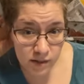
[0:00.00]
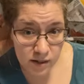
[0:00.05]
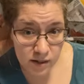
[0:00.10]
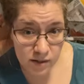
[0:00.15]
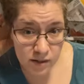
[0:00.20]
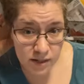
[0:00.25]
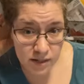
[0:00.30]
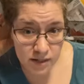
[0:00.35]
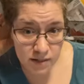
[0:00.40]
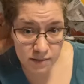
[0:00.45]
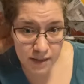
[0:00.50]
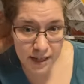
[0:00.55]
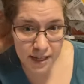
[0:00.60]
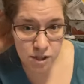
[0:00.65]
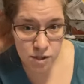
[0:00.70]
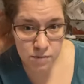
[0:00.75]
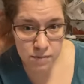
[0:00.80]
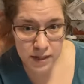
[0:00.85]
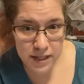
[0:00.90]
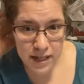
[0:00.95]
You need some
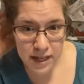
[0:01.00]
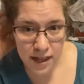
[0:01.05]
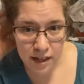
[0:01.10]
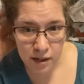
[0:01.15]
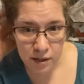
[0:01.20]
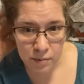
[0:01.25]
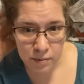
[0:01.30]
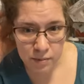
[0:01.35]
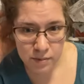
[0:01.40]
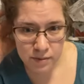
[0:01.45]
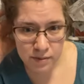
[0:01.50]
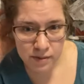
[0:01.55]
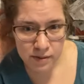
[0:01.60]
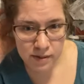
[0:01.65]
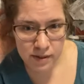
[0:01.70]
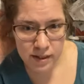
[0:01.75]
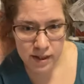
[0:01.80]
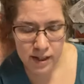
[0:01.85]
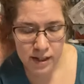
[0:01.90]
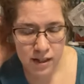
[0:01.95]
HP help,
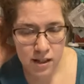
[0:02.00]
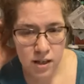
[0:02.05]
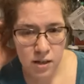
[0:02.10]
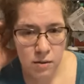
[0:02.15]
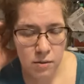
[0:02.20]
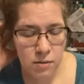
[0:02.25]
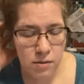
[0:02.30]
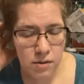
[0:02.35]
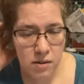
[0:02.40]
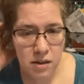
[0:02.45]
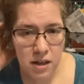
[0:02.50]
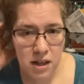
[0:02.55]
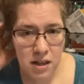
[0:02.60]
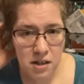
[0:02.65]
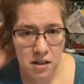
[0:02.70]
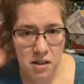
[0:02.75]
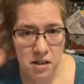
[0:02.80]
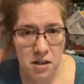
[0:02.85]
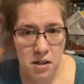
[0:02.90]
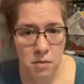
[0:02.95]
like Hew like
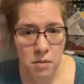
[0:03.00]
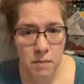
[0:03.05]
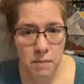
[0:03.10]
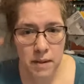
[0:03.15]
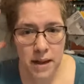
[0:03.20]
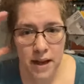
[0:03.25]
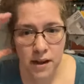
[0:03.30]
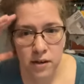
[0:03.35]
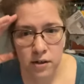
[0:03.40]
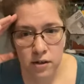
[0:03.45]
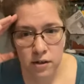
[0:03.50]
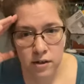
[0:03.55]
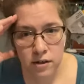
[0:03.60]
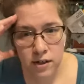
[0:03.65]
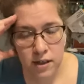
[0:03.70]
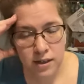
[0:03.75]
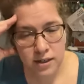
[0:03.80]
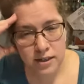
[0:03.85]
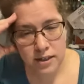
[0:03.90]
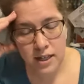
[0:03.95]
Hewitt Packard,
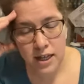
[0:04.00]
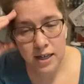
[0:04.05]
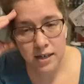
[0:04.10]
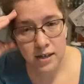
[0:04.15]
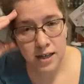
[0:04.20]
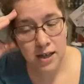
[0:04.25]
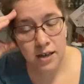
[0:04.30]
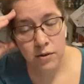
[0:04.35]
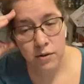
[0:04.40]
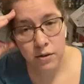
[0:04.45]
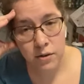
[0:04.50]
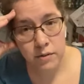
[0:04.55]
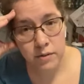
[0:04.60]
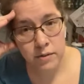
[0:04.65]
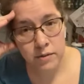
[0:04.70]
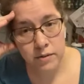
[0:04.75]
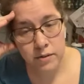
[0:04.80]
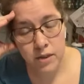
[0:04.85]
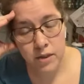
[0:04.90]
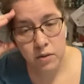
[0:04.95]
because I, I don't
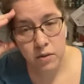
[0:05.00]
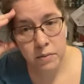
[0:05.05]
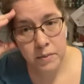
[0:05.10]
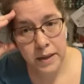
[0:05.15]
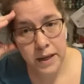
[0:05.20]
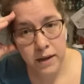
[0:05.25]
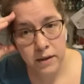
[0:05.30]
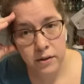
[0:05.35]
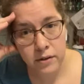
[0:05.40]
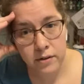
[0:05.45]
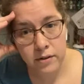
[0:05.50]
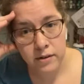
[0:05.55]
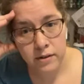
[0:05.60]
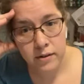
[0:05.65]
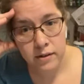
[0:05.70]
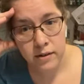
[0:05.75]
know Hewitt Packard.